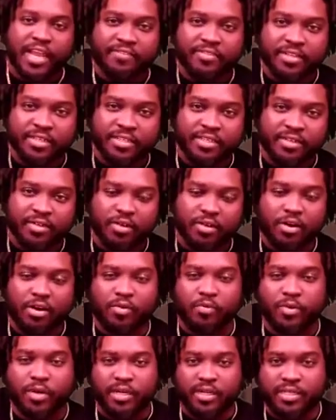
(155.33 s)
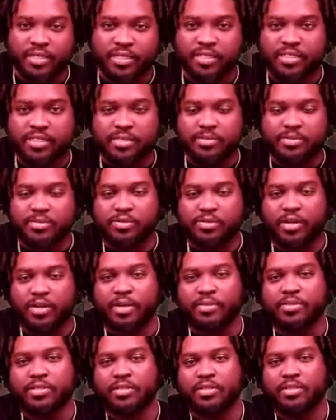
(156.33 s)
you haven't already,
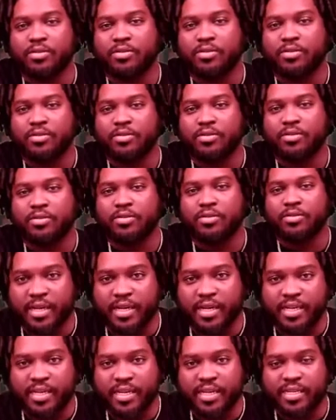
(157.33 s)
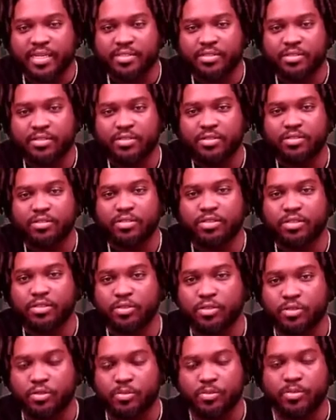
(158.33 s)
subscribe to the Dugar podcast on
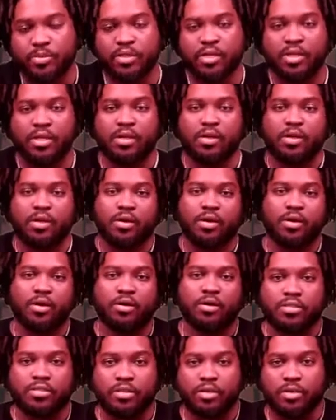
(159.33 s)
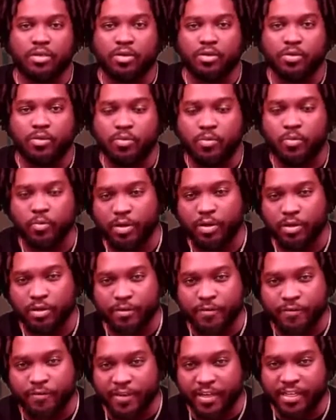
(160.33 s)
YouTube. Also, we're
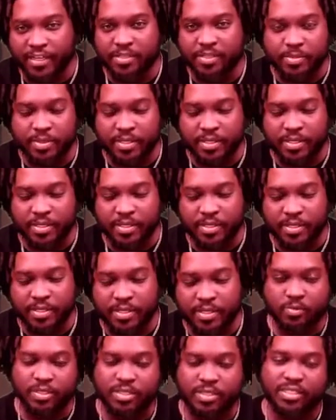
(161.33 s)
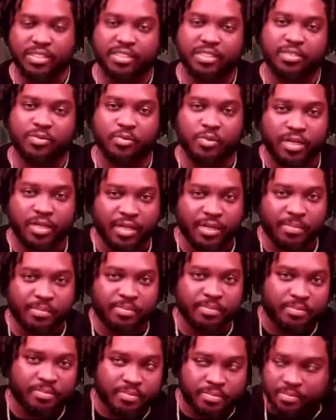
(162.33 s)
on Facebook, which is what I'm
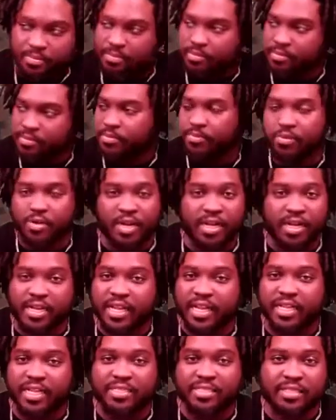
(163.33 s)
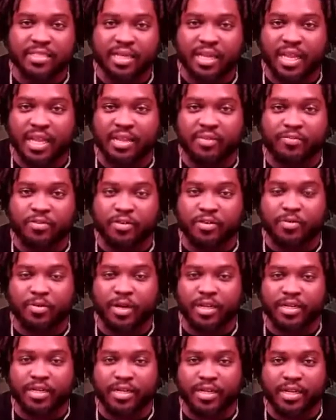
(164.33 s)
broadcasting live on
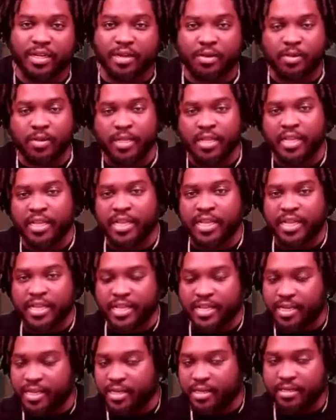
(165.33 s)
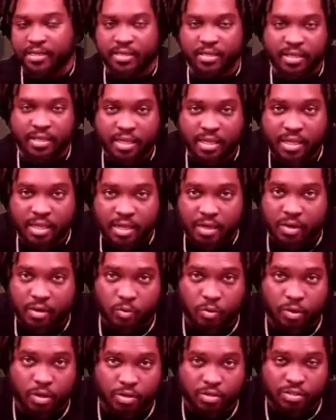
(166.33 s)
right now, and
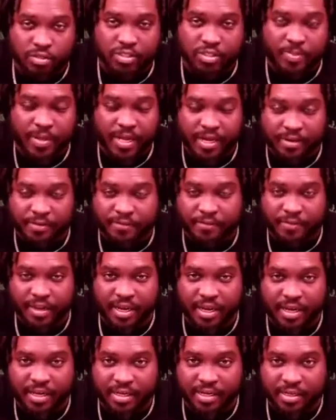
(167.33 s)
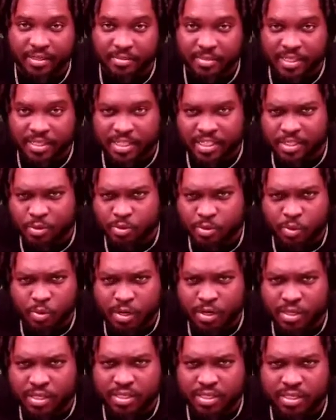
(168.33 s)
we're on Spotify because we
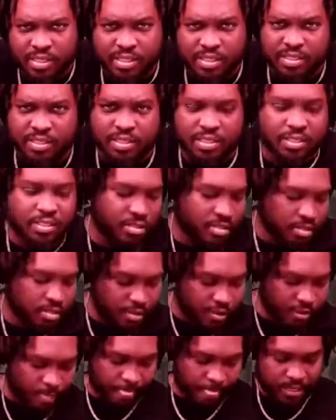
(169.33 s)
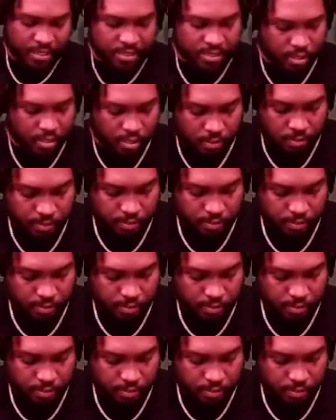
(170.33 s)
working, you know. So